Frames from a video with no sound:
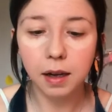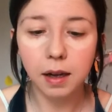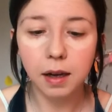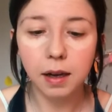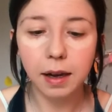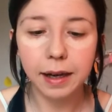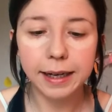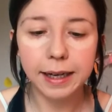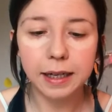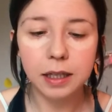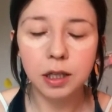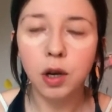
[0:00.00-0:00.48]

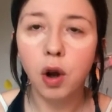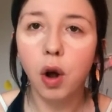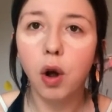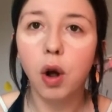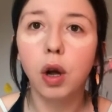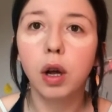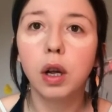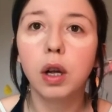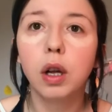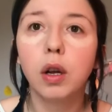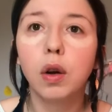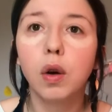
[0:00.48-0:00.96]
Like it's
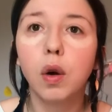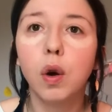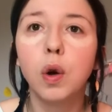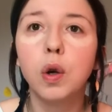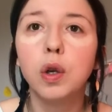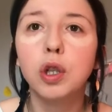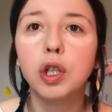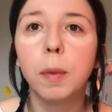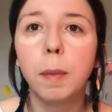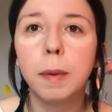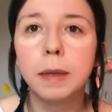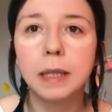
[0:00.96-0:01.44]
not
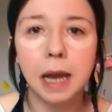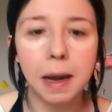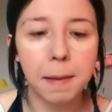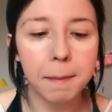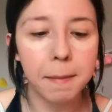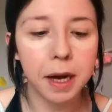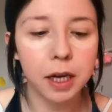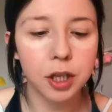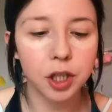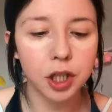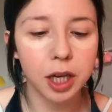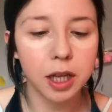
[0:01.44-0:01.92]
100%
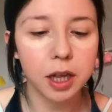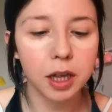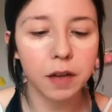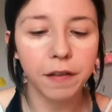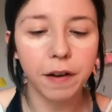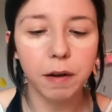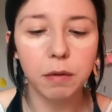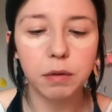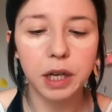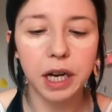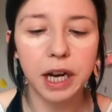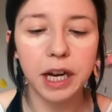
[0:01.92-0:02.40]
matching the
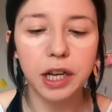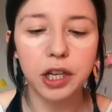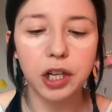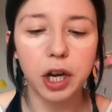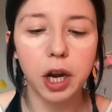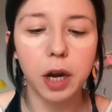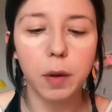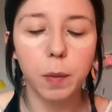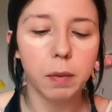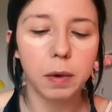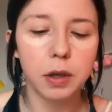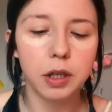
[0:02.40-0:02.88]

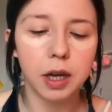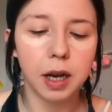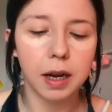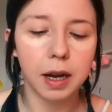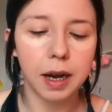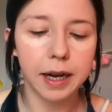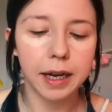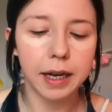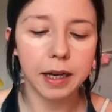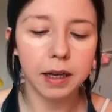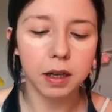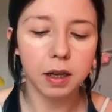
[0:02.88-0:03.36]
foundation, which I
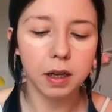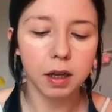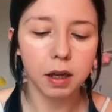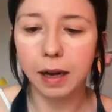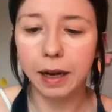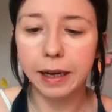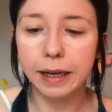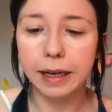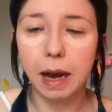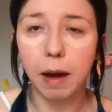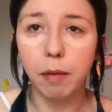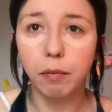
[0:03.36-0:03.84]
like.
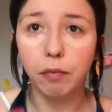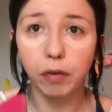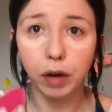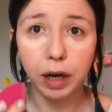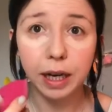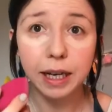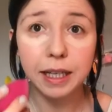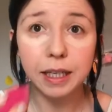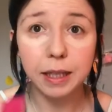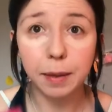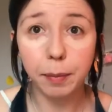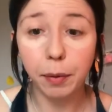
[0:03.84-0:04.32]
Like I'm
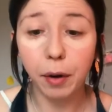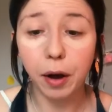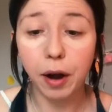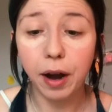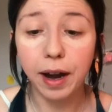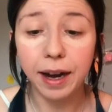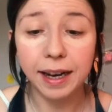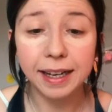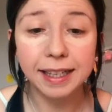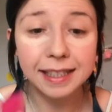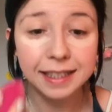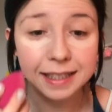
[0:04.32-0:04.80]
really
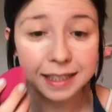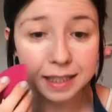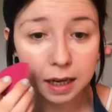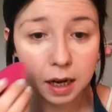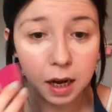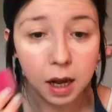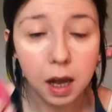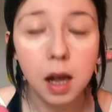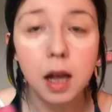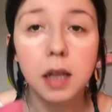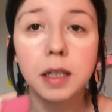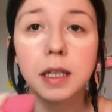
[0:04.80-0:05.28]
surprised.
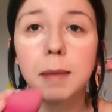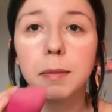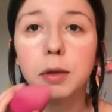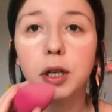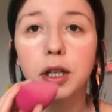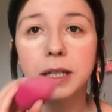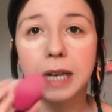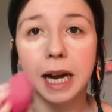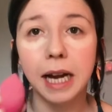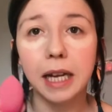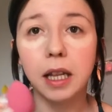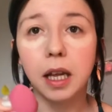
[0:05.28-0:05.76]
So I'm just
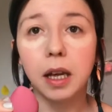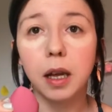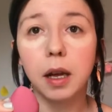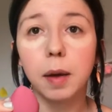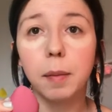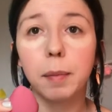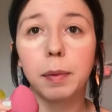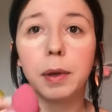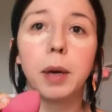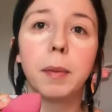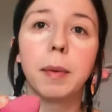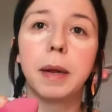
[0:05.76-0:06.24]
going to take the
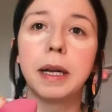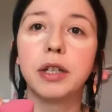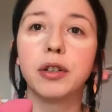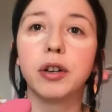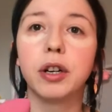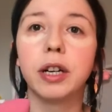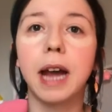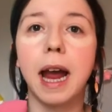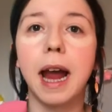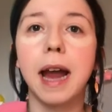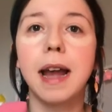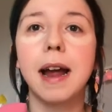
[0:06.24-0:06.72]
beauty blender
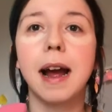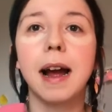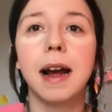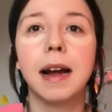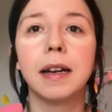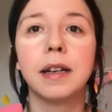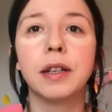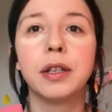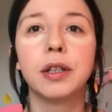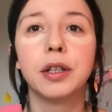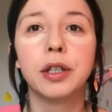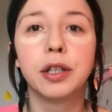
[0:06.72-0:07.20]
again
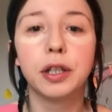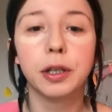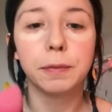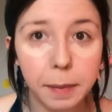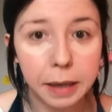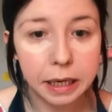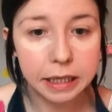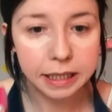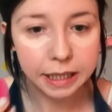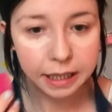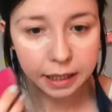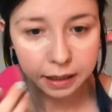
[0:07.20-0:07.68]
and
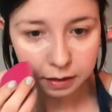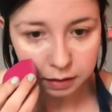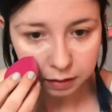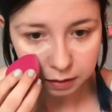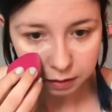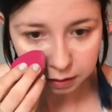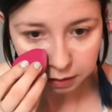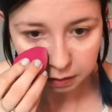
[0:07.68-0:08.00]
blend it in.